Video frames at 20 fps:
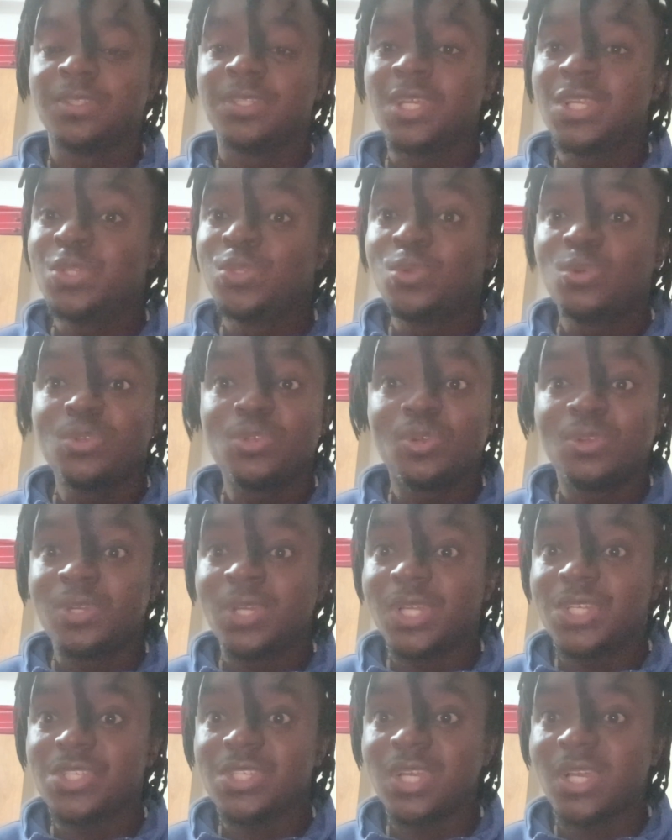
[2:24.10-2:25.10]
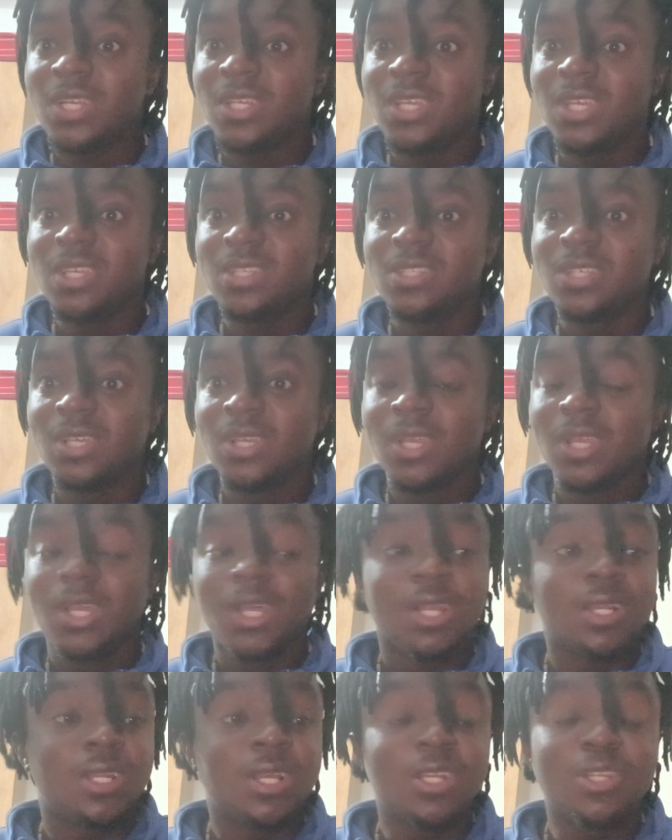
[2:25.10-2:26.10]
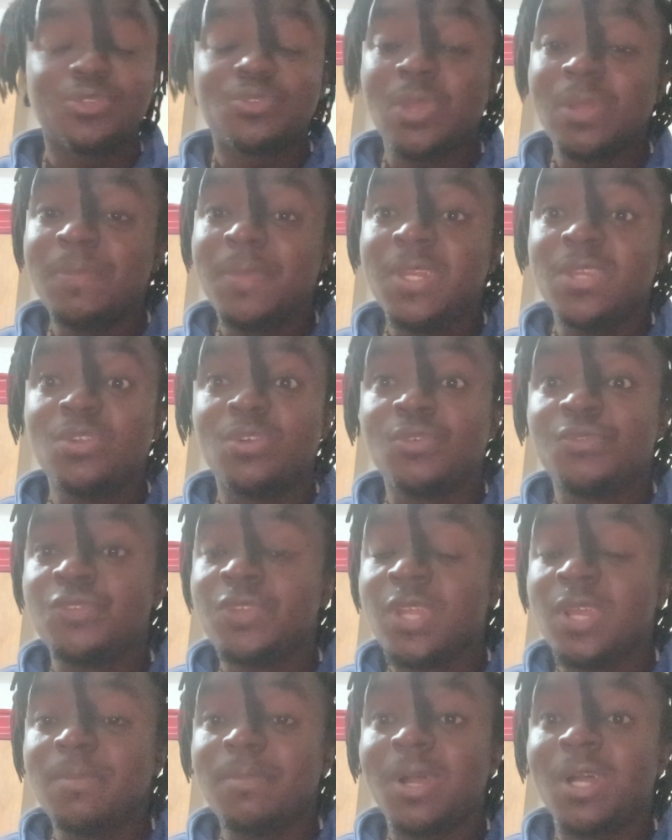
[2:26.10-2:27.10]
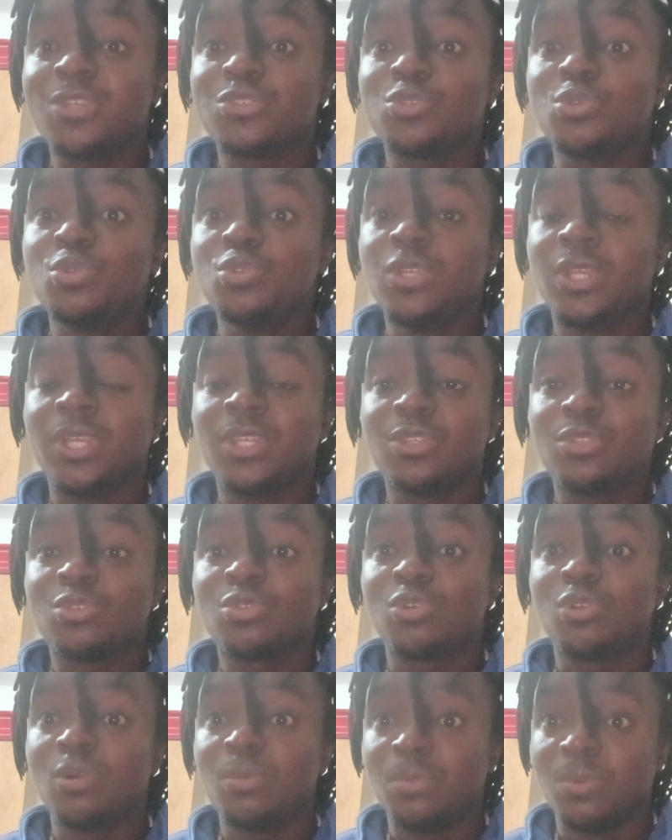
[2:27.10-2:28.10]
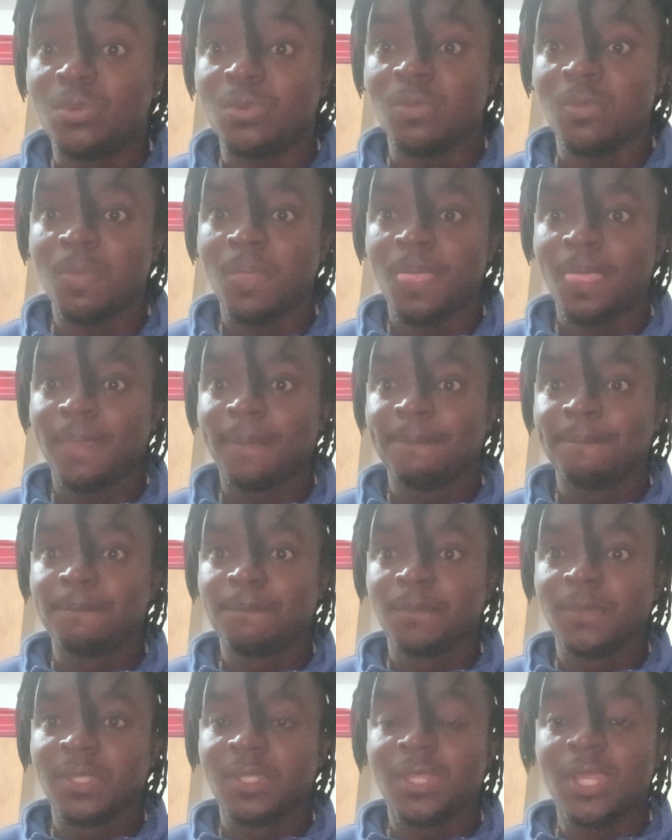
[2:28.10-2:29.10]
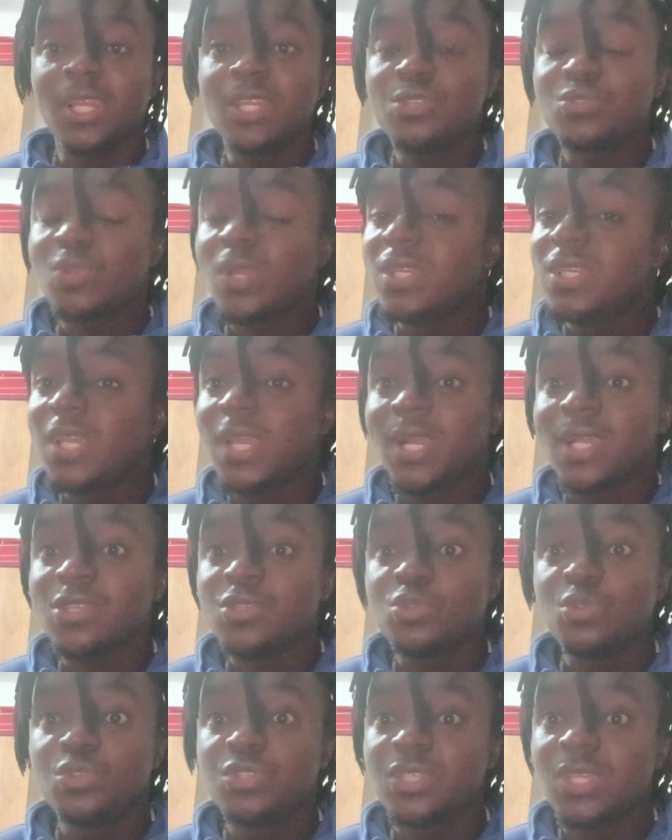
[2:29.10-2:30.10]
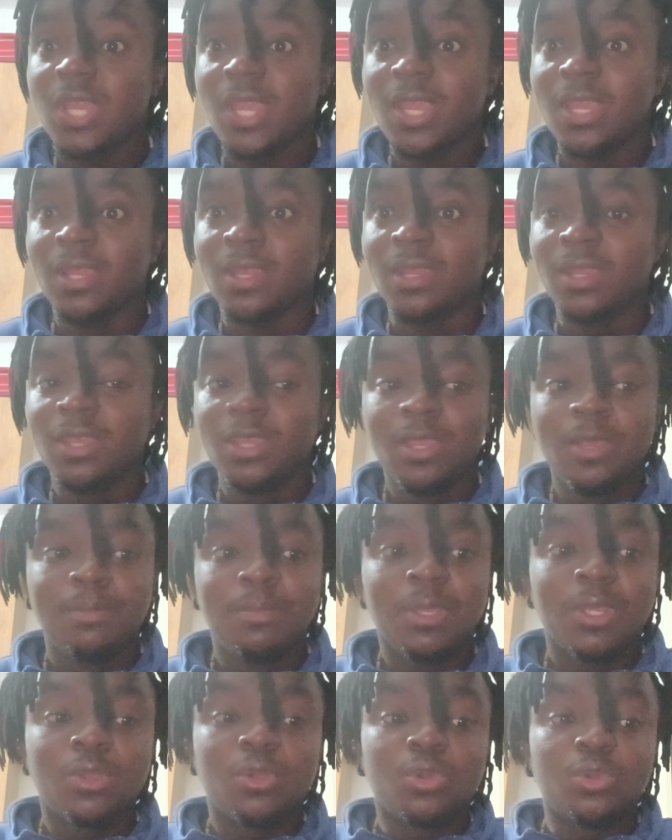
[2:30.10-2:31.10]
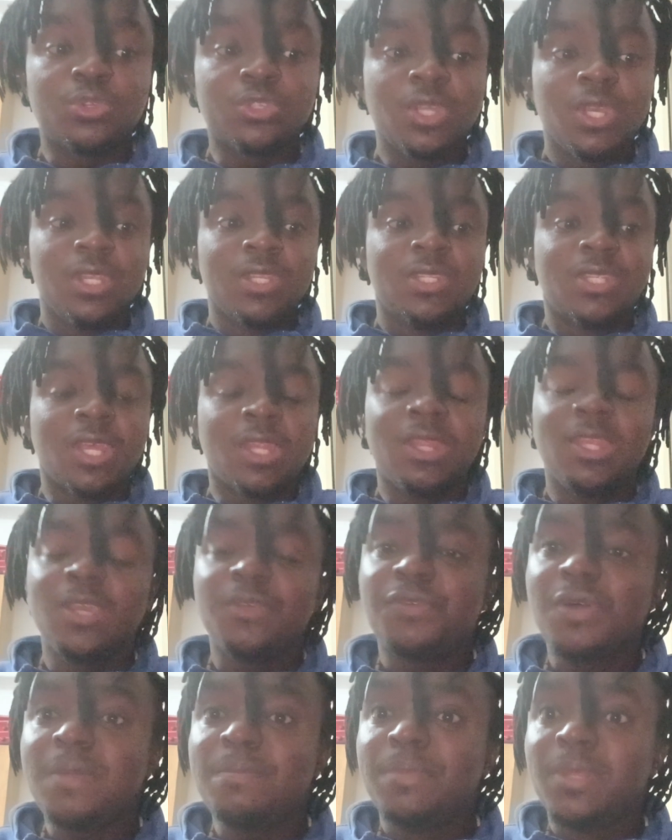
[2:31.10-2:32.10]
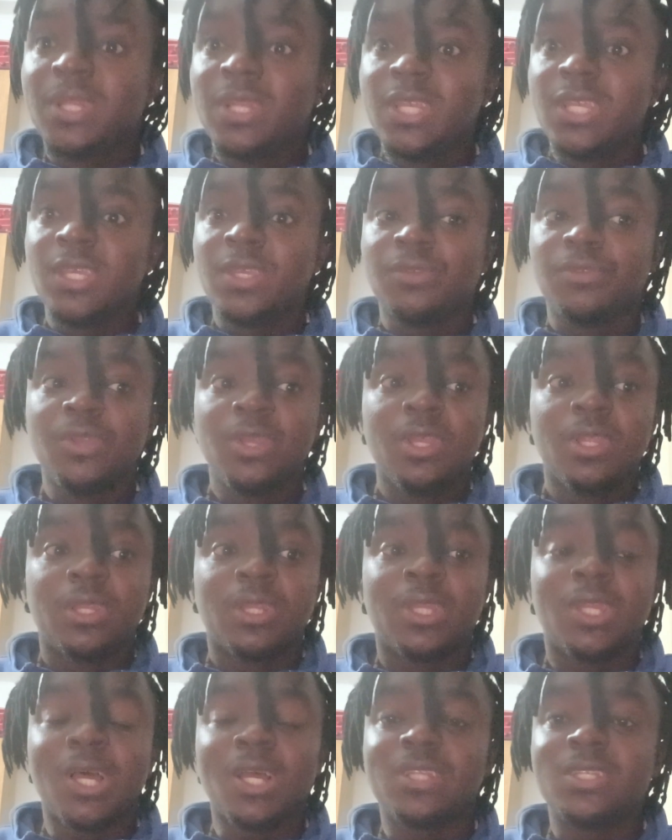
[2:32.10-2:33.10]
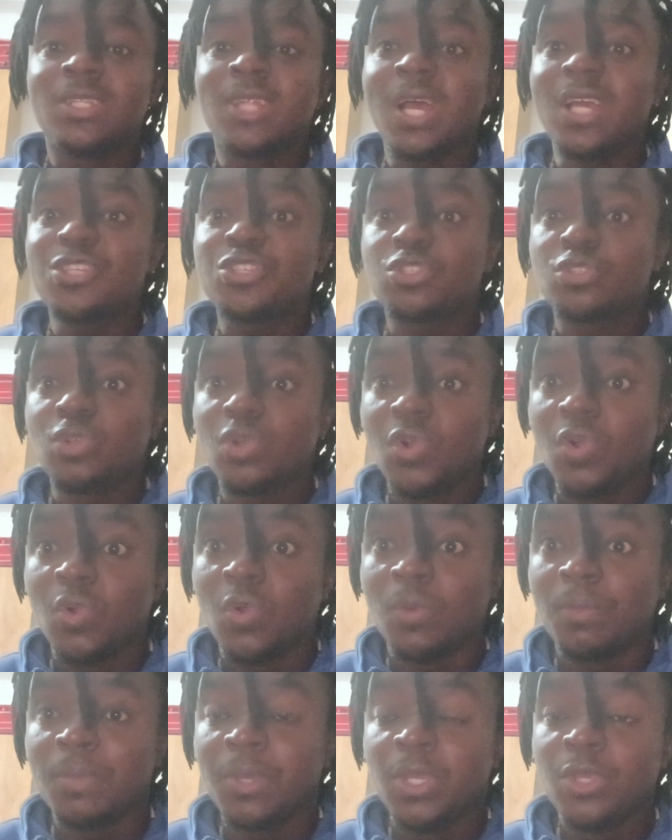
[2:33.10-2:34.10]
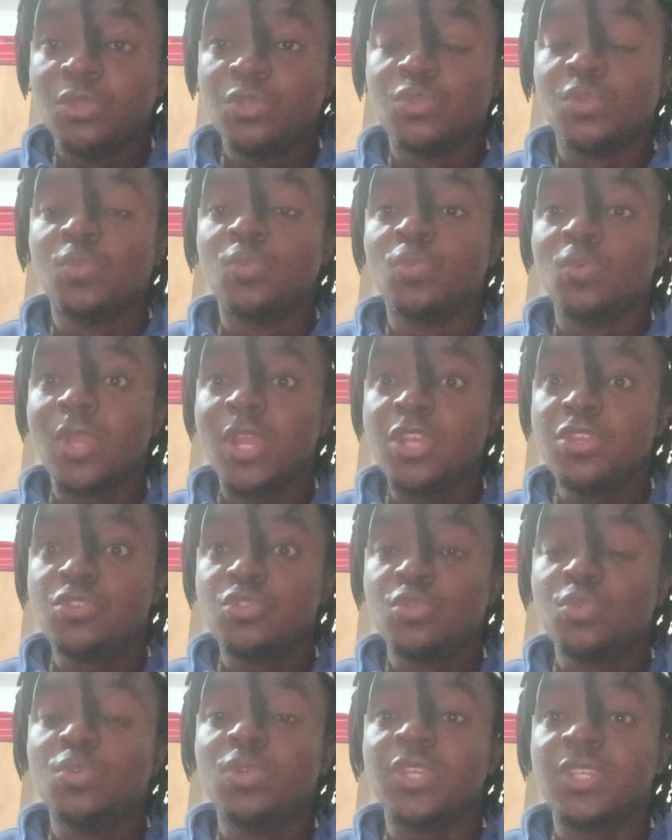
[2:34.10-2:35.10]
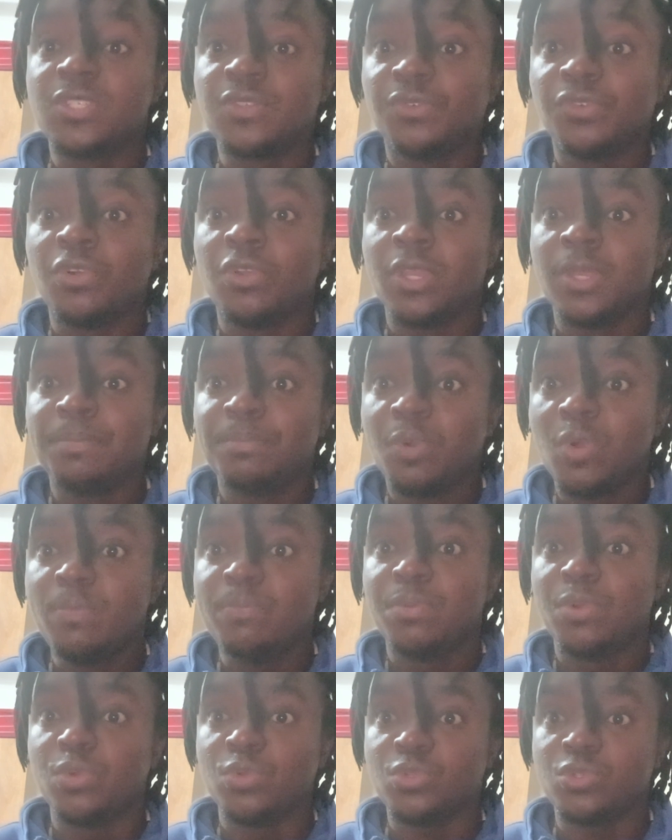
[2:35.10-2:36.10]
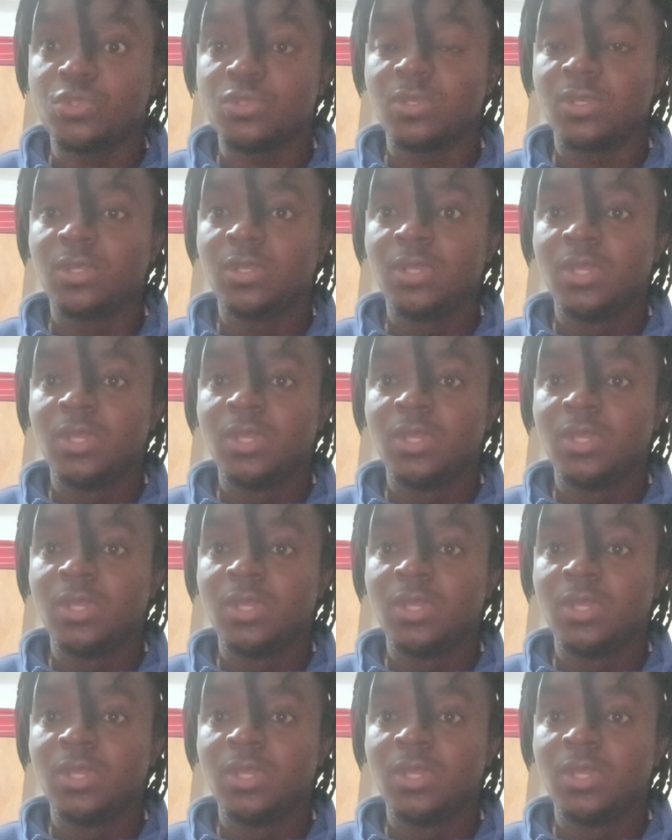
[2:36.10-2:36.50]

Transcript: They don't understand it, and that is why many of them are so in trouble. That is why they are so scared, because they never believe that storm you went through is for a purpose.